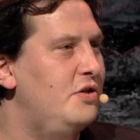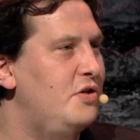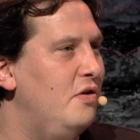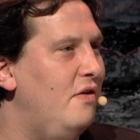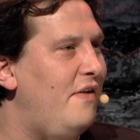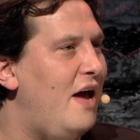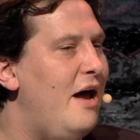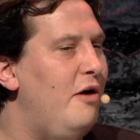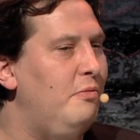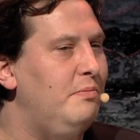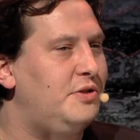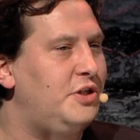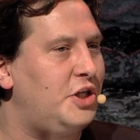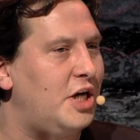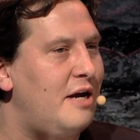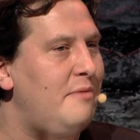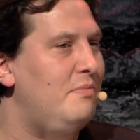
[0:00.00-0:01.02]
sort of helped
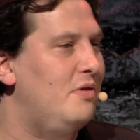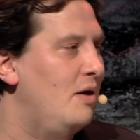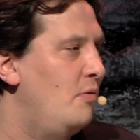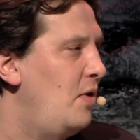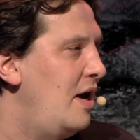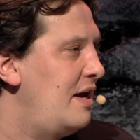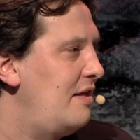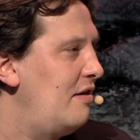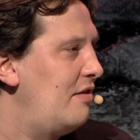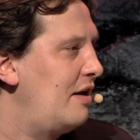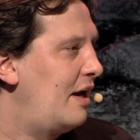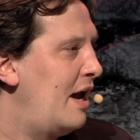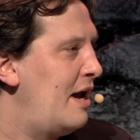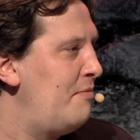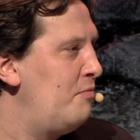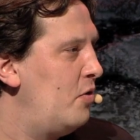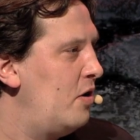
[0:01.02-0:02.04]
shape the way that the
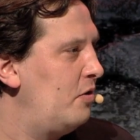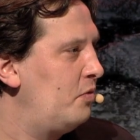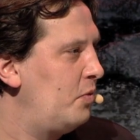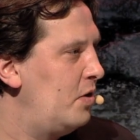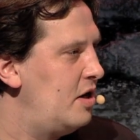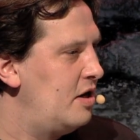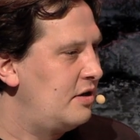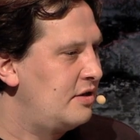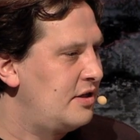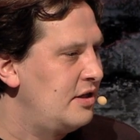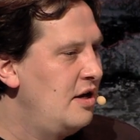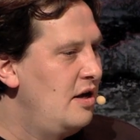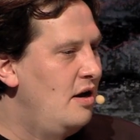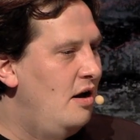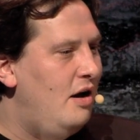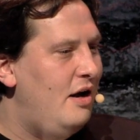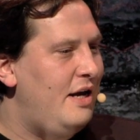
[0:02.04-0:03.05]
game world works
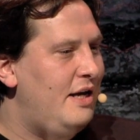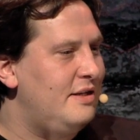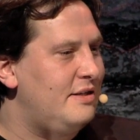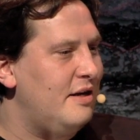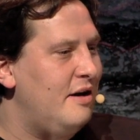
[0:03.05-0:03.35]
is